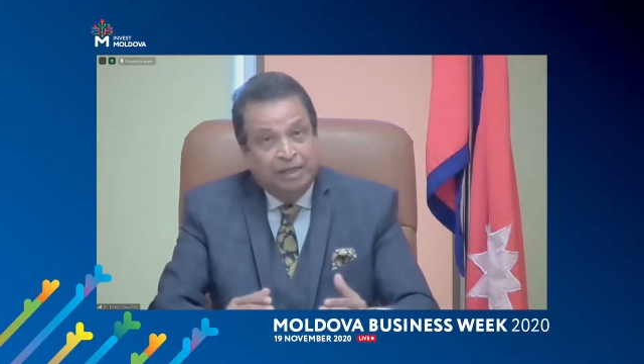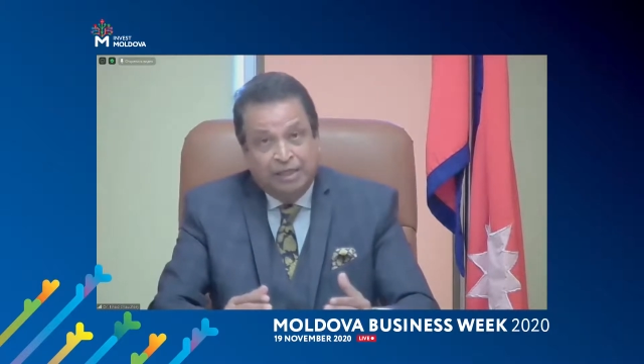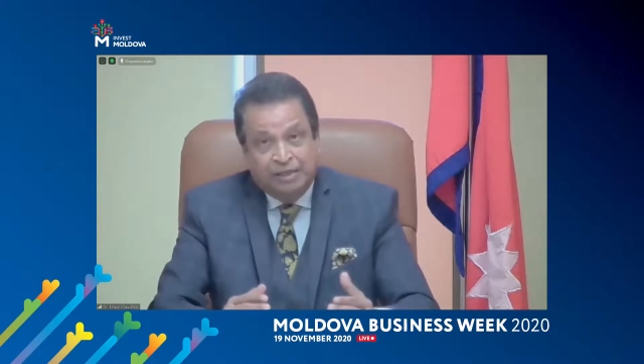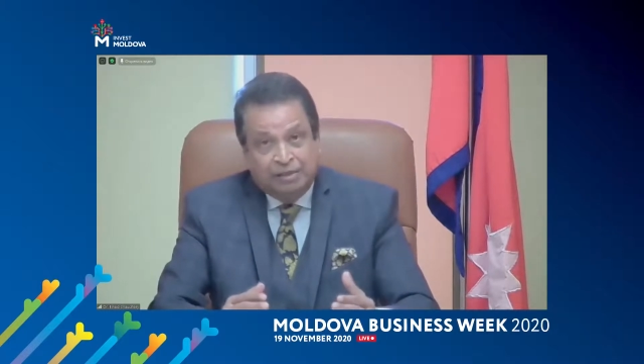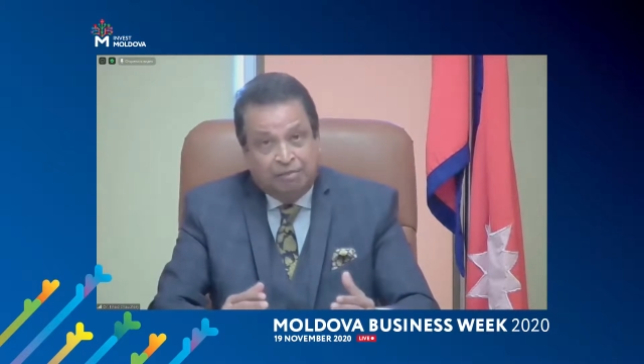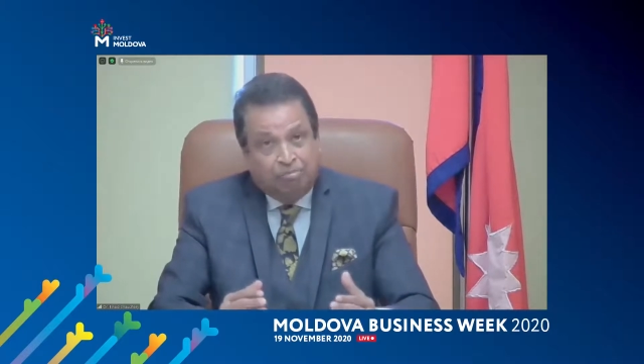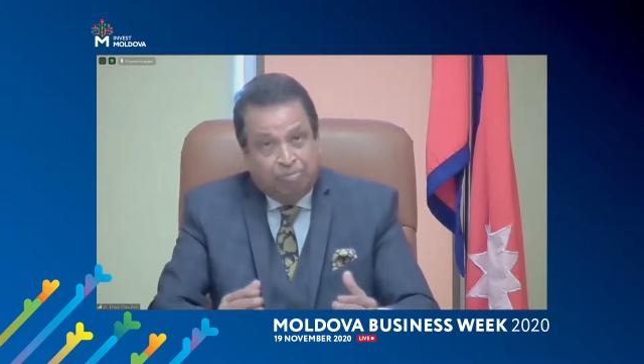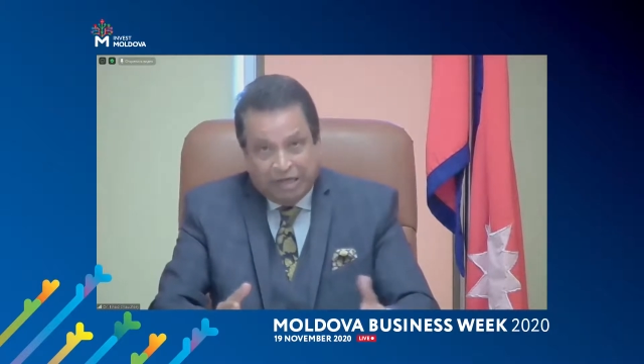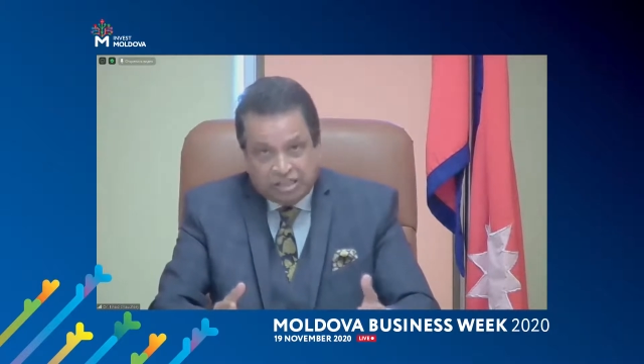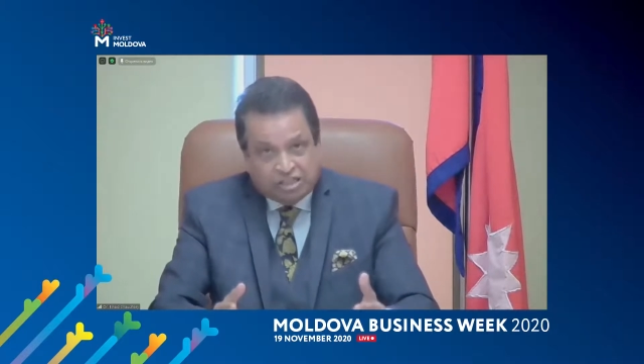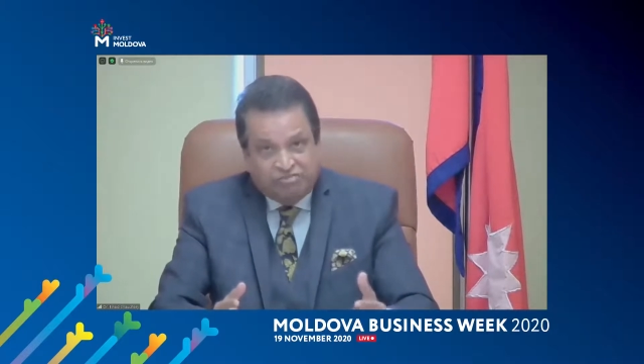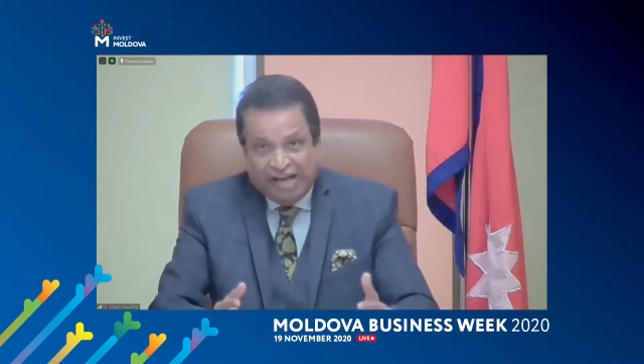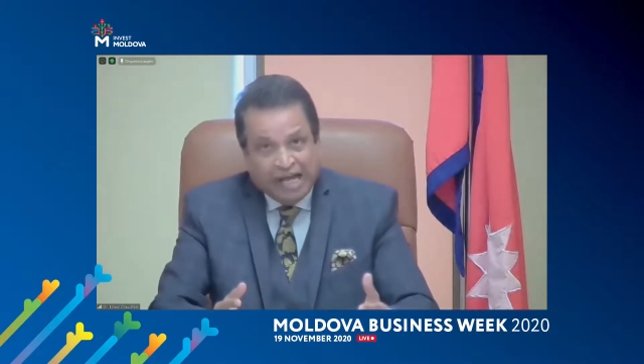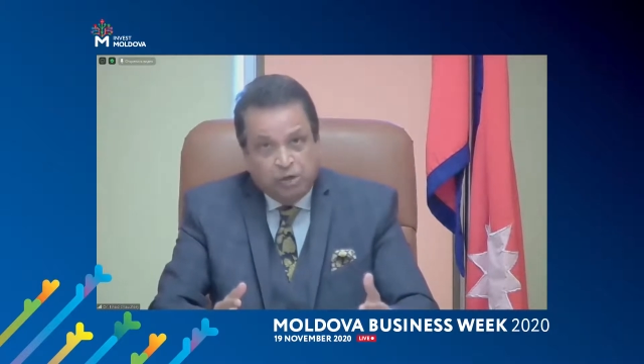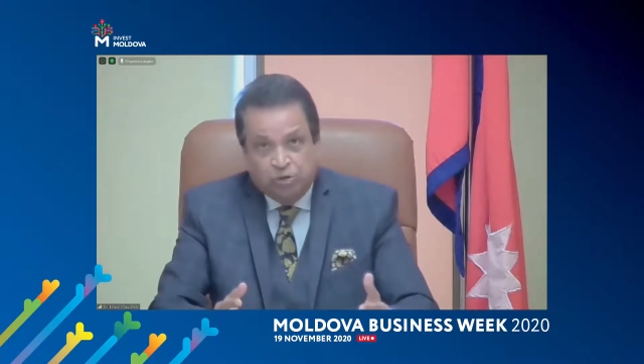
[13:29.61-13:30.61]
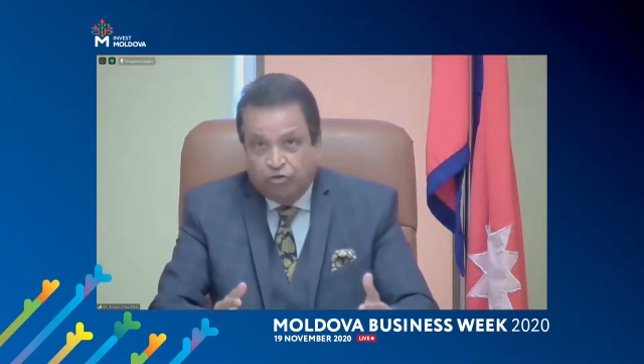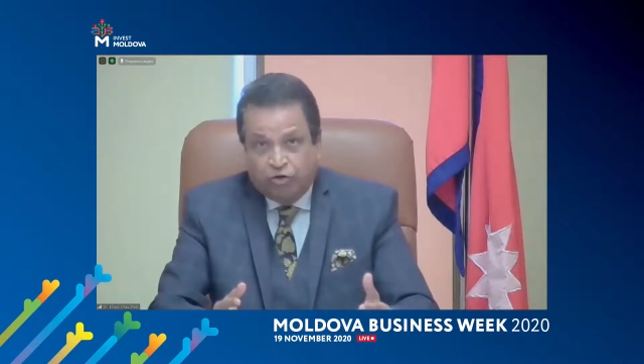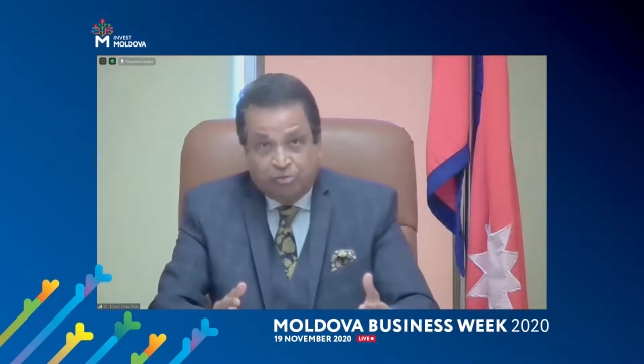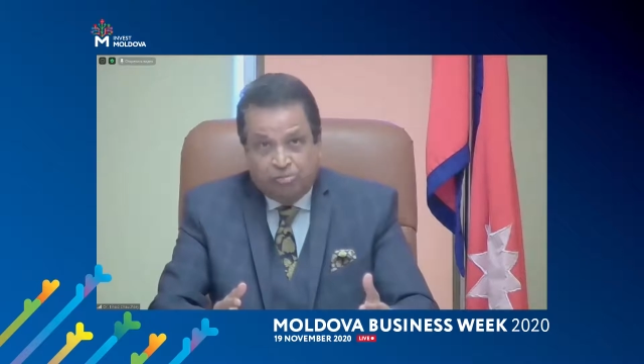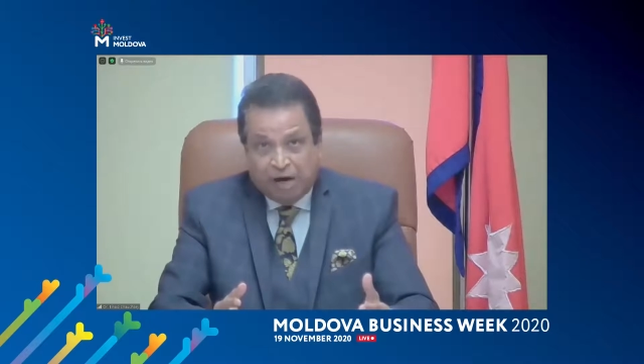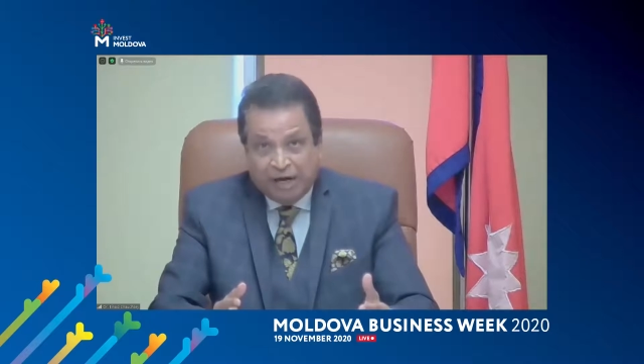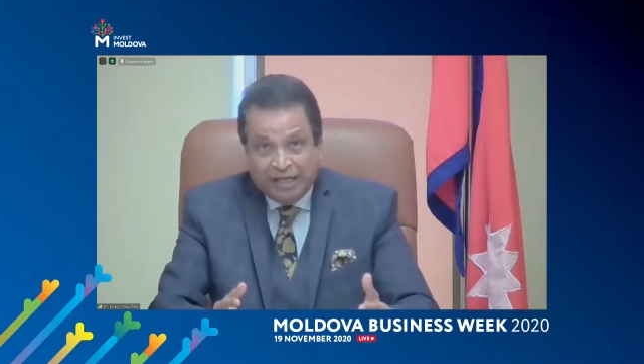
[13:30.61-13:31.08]
the best value
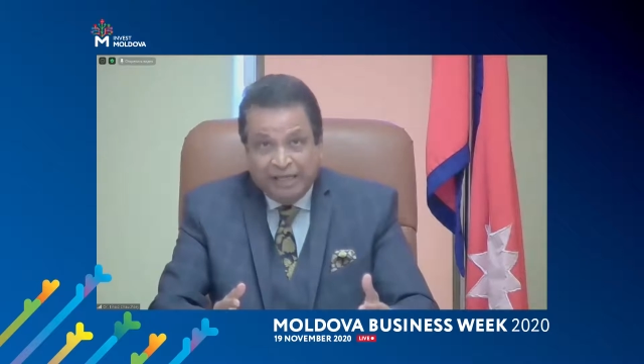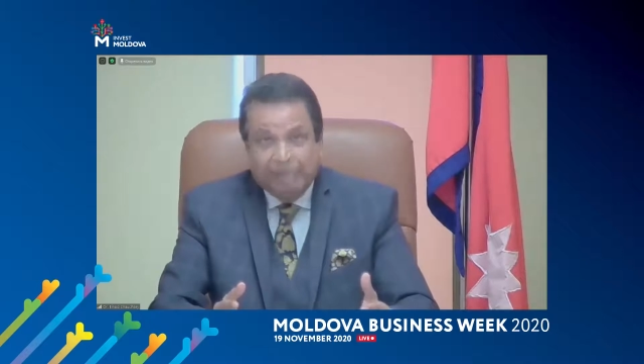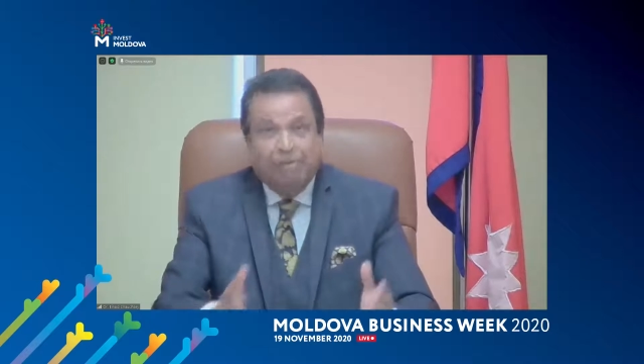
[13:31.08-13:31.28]
for money,